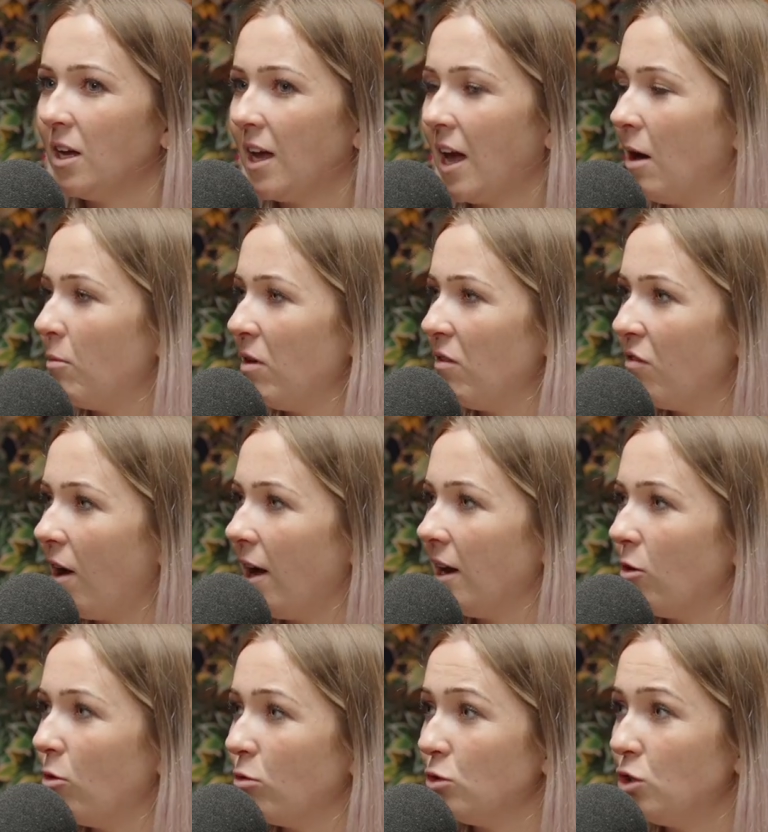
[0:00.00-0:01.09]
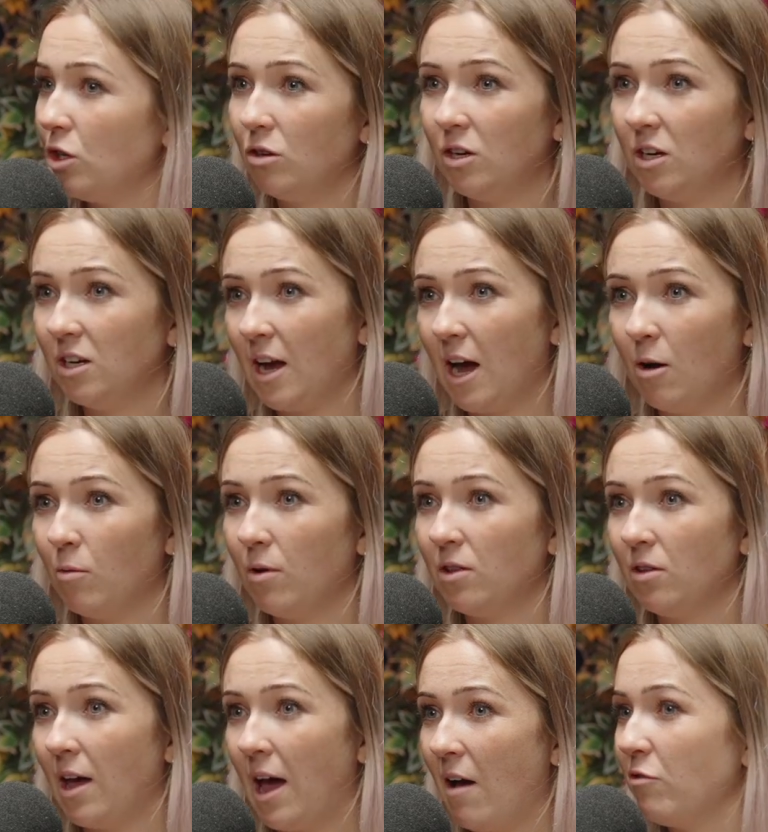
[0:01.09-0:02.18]
can we find, or do you need help
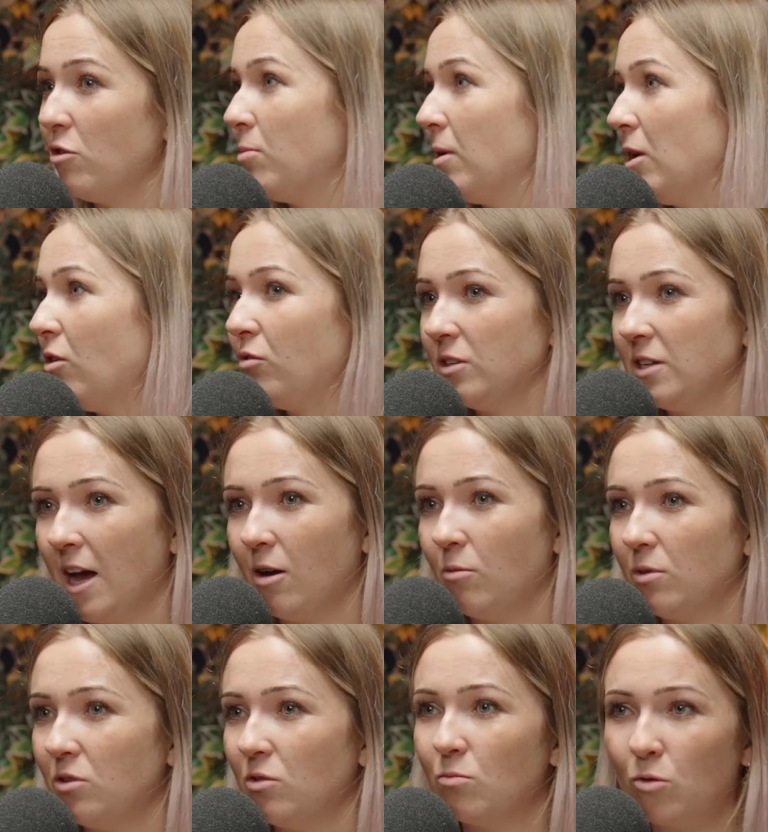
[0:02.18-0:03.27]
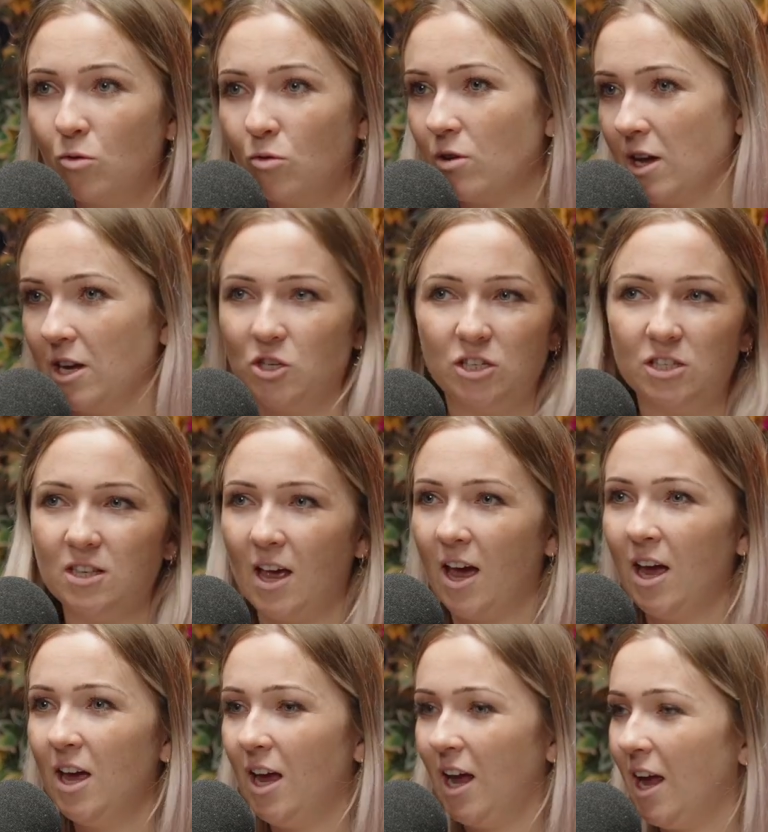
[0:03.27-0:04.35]
with, have you been offered help with your mortgage?
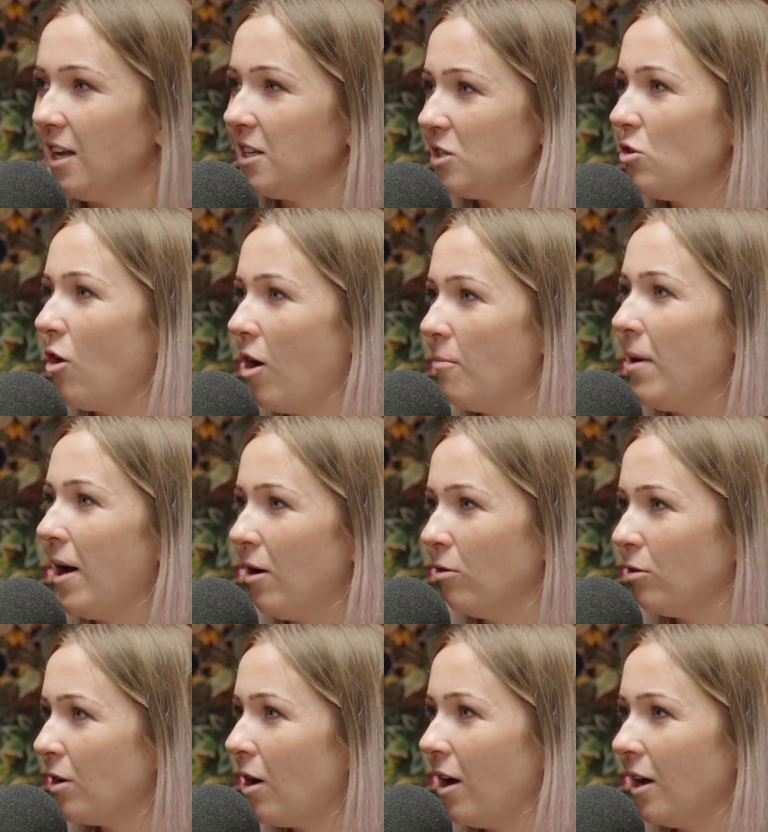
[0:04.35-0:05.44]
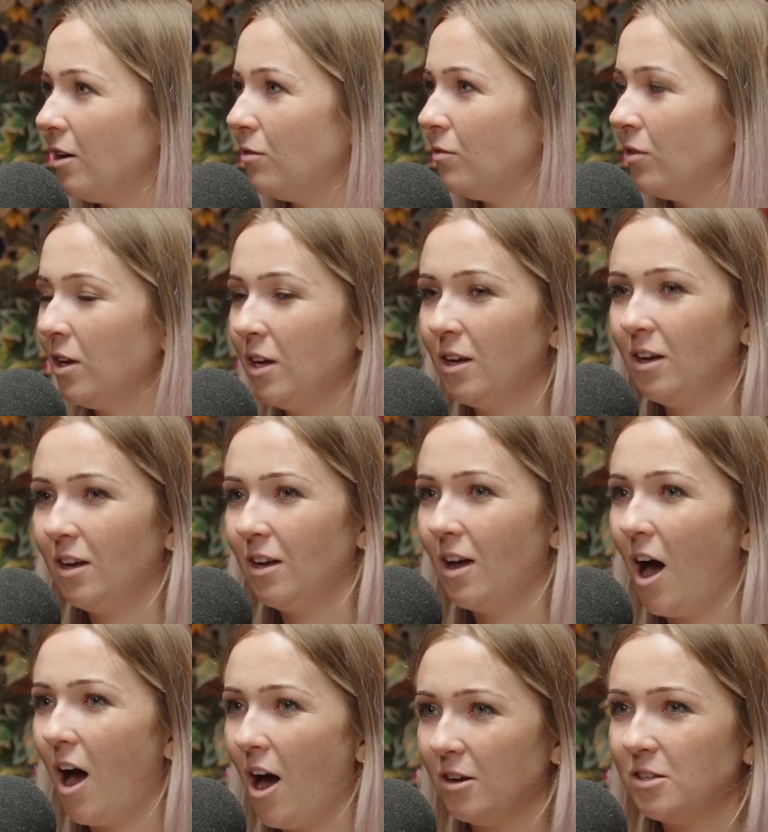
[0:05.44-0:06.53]
It's not about kind of
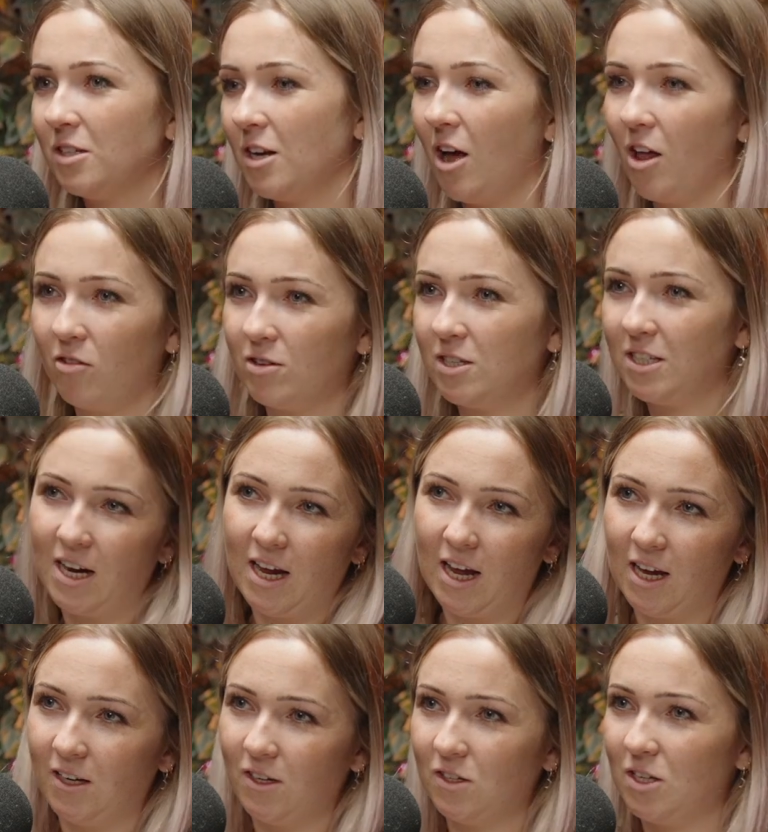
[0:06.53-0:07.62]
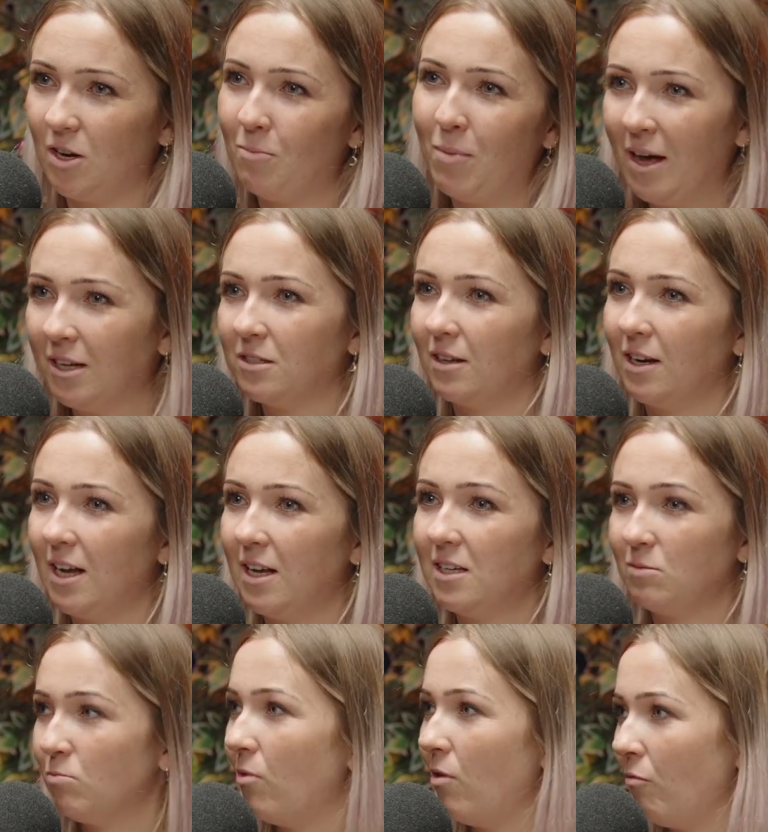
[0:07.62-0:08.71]
us and other estate agents in a battle.
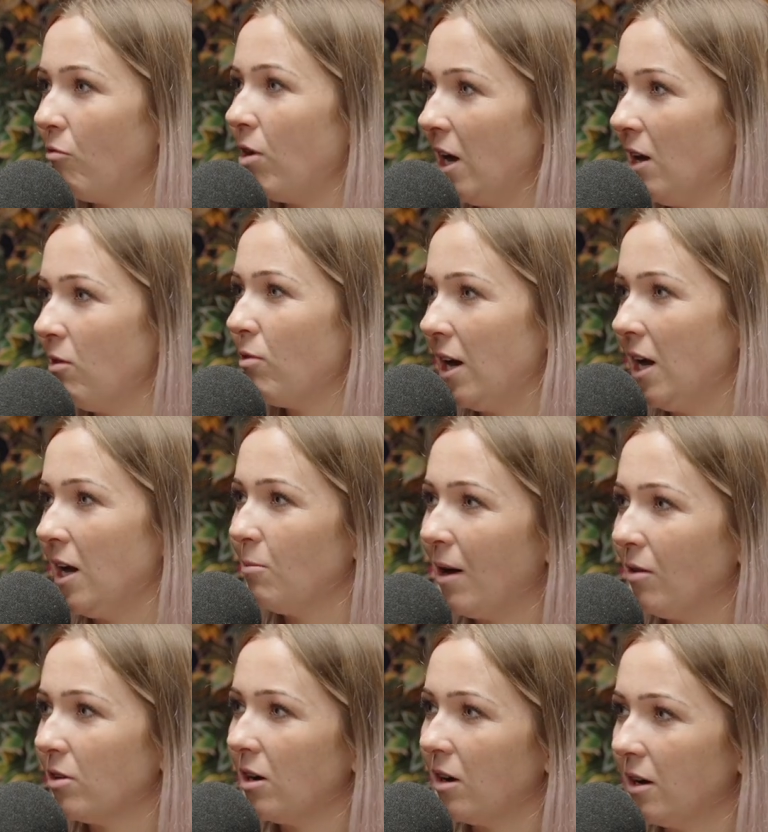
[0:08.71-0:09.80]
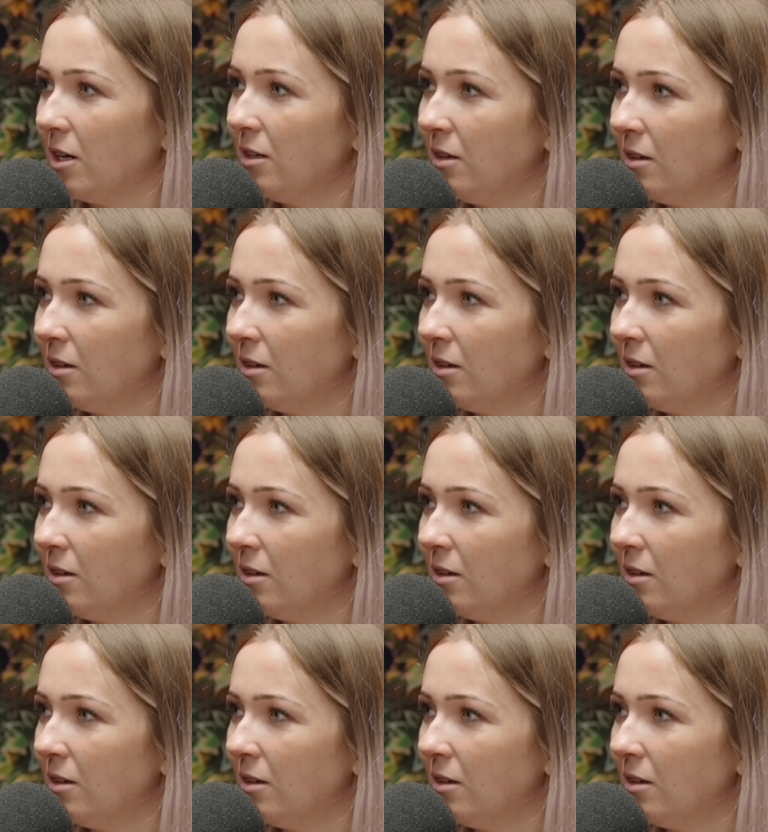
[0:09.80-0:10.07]
It's really, really about the client.